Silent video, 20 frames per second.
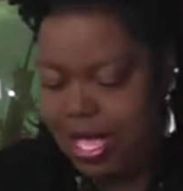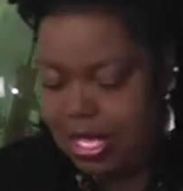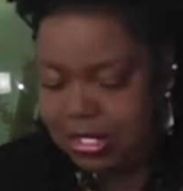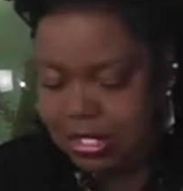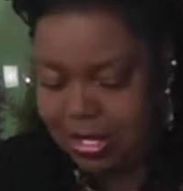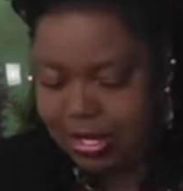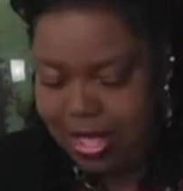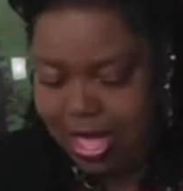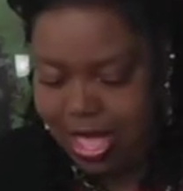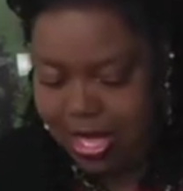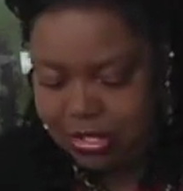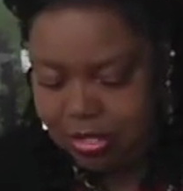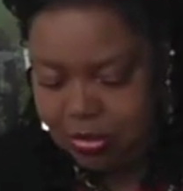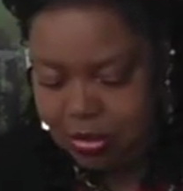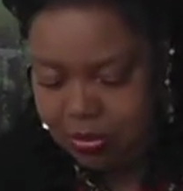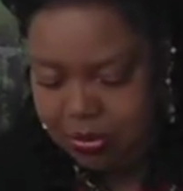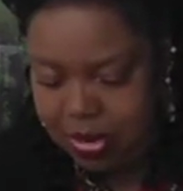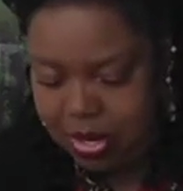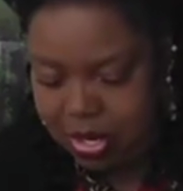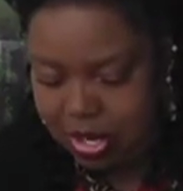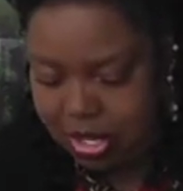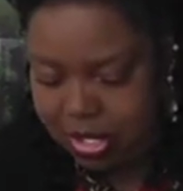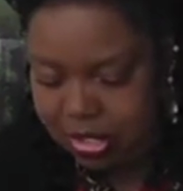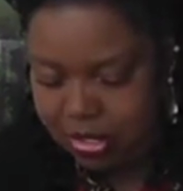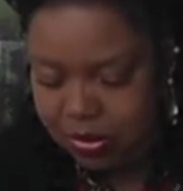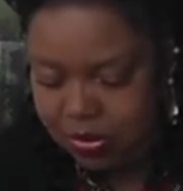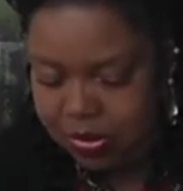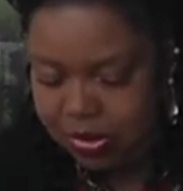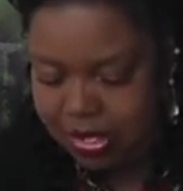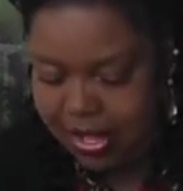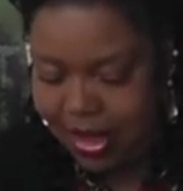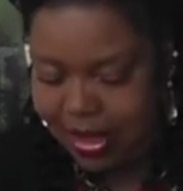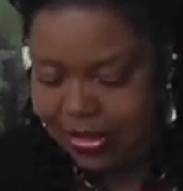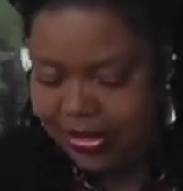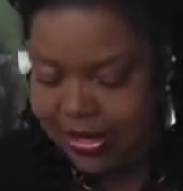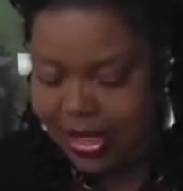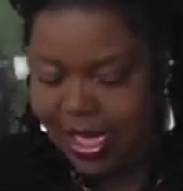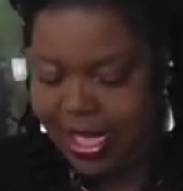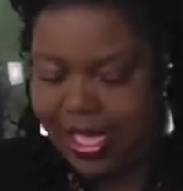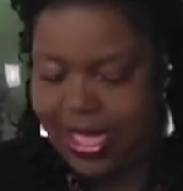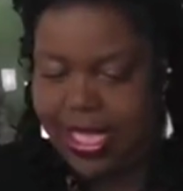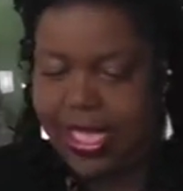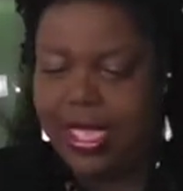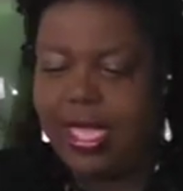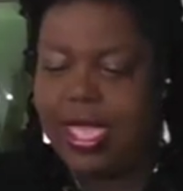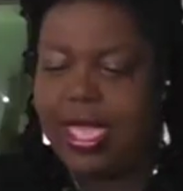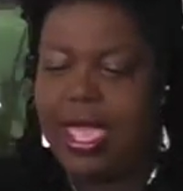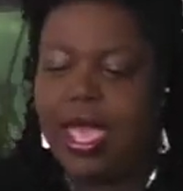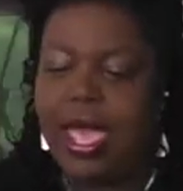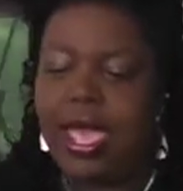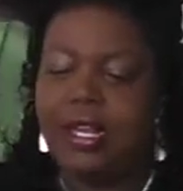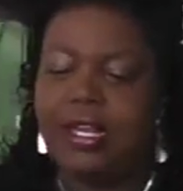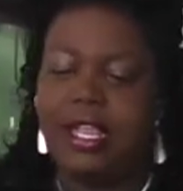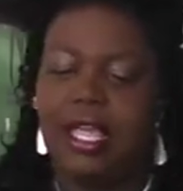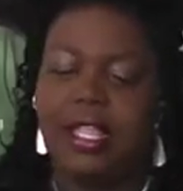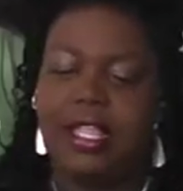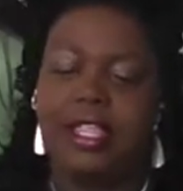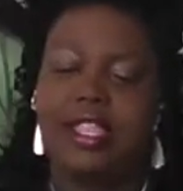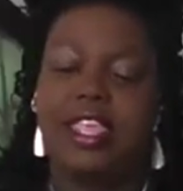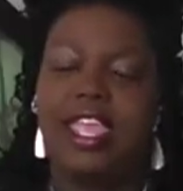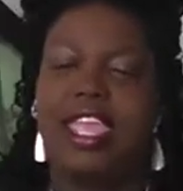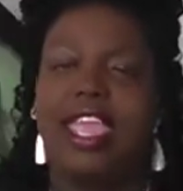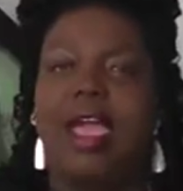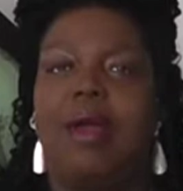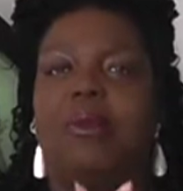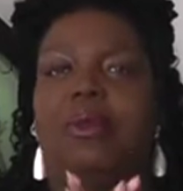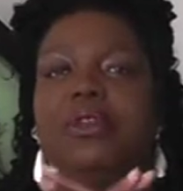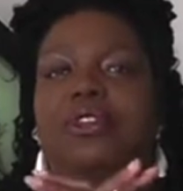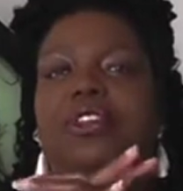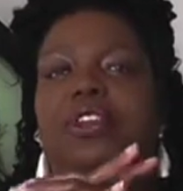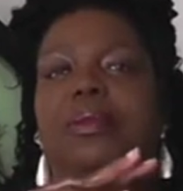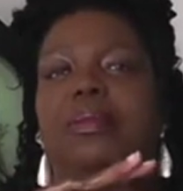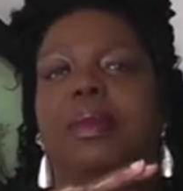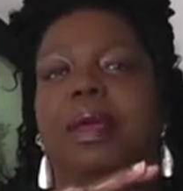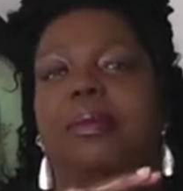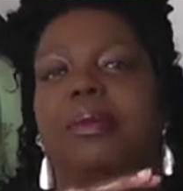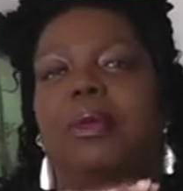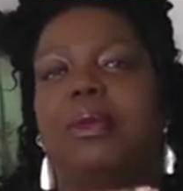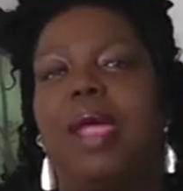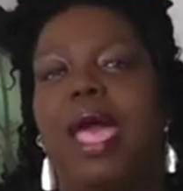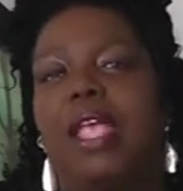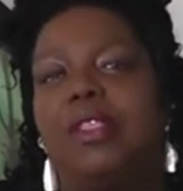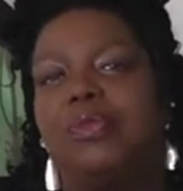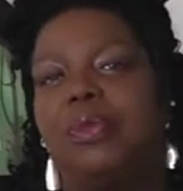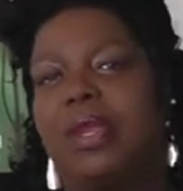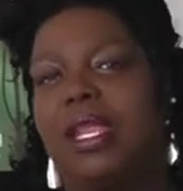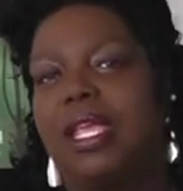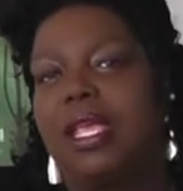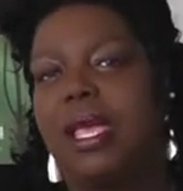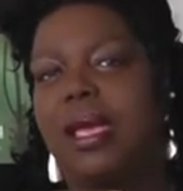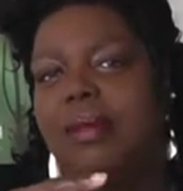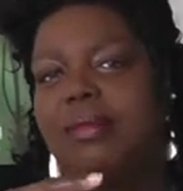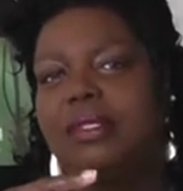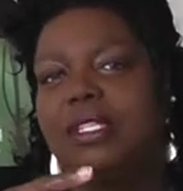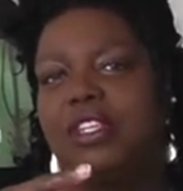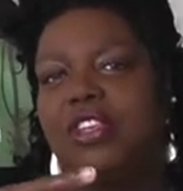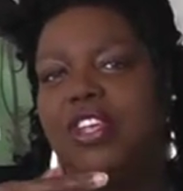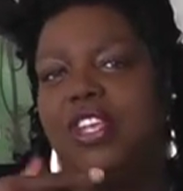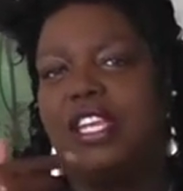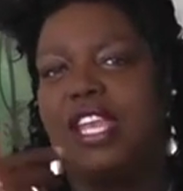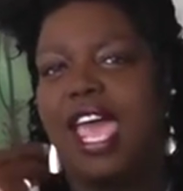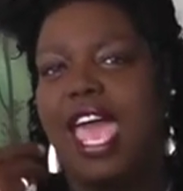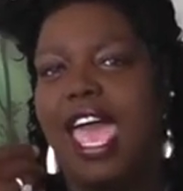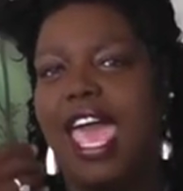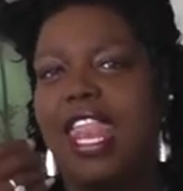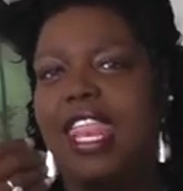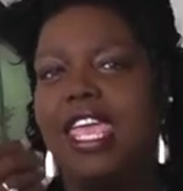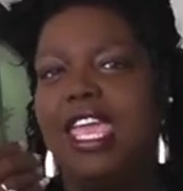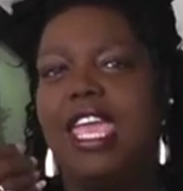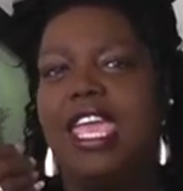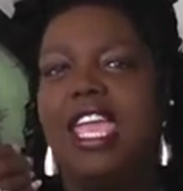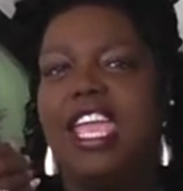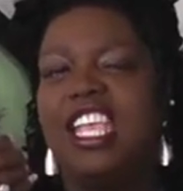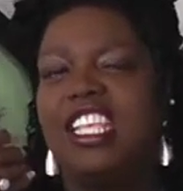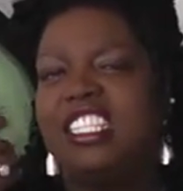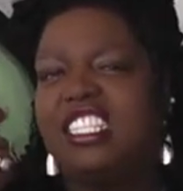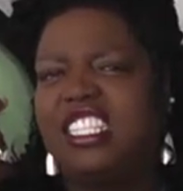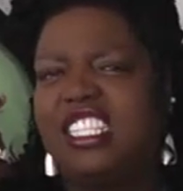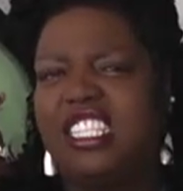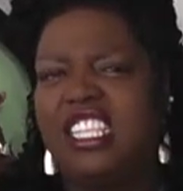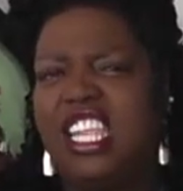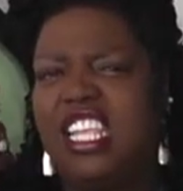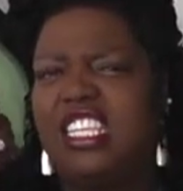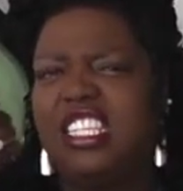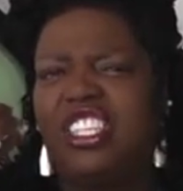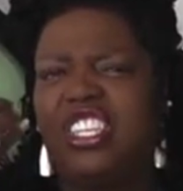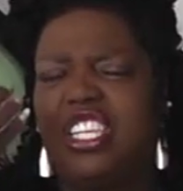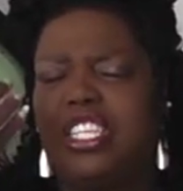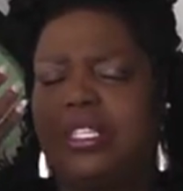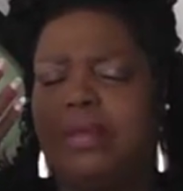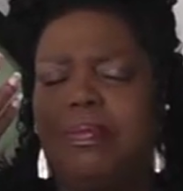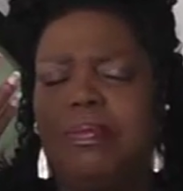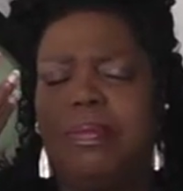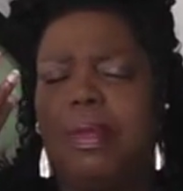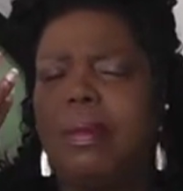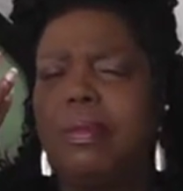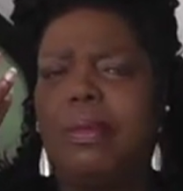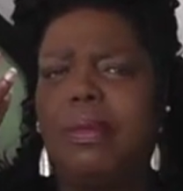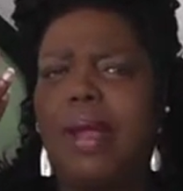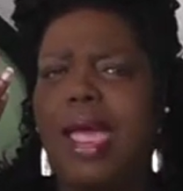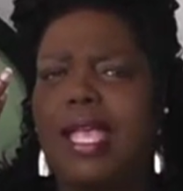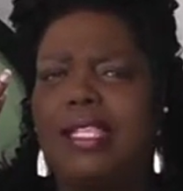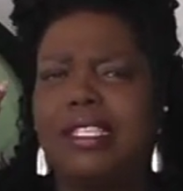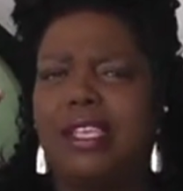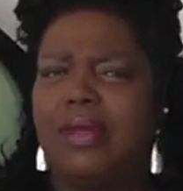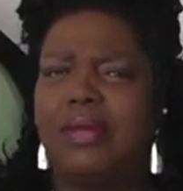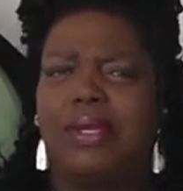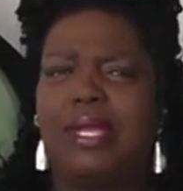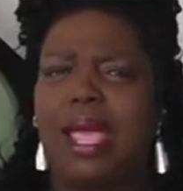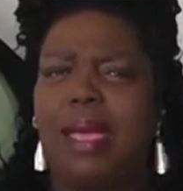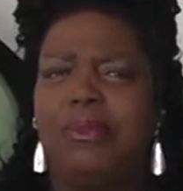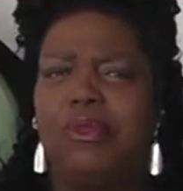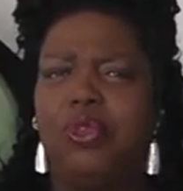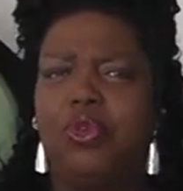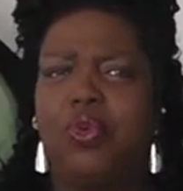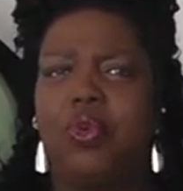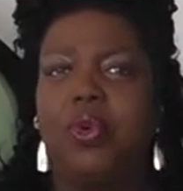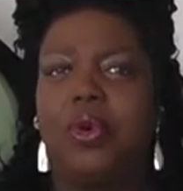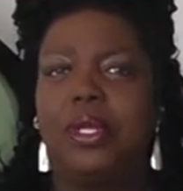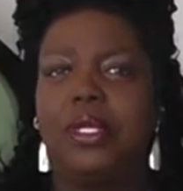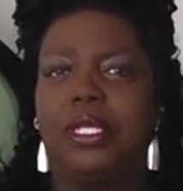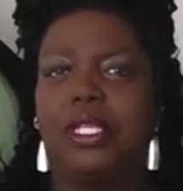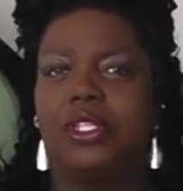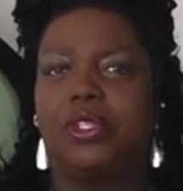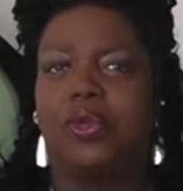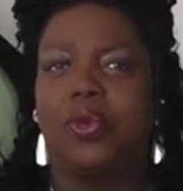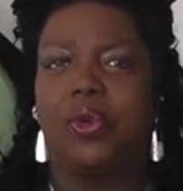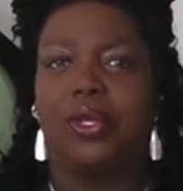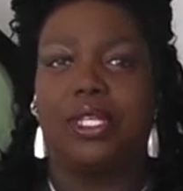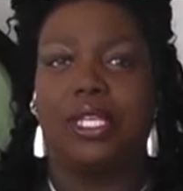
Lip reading: So that's what we're going to do with our diet. Another thing I want you to memorize when it comes to your diet is this. Just memorize every time you go in the store.